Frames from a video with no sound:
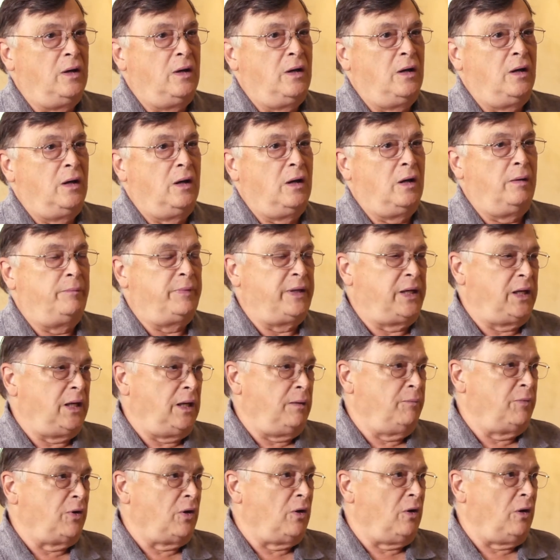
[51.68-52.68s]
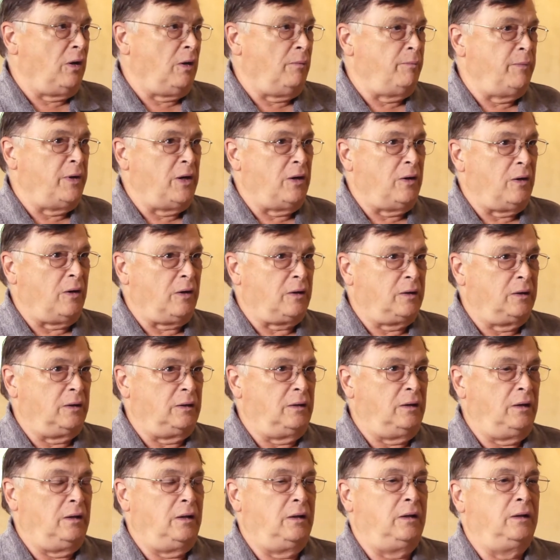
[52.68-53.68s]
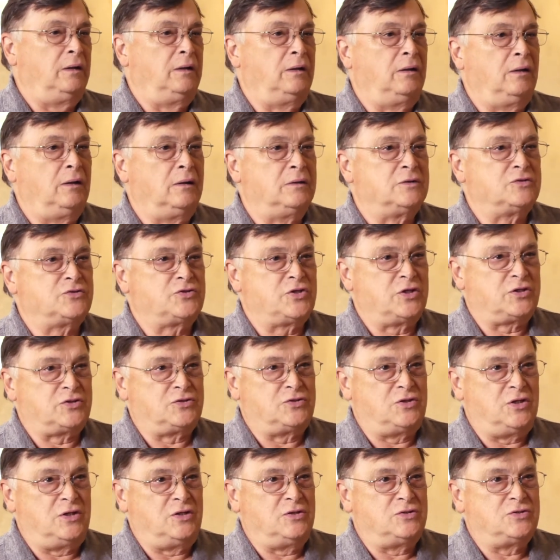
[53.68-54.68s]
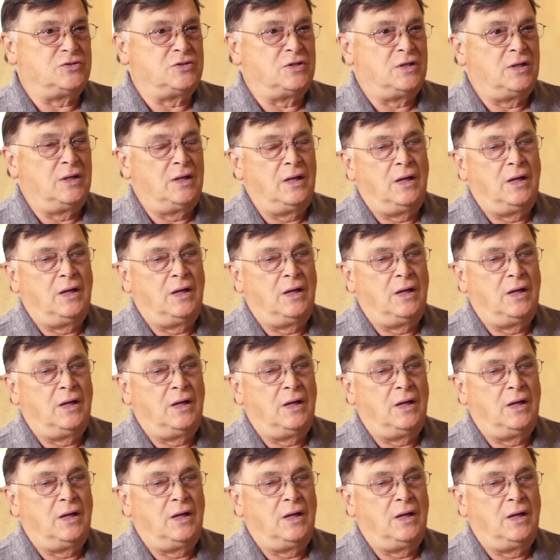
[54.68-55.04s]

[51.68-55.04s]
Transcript: I became an All-American in the 60s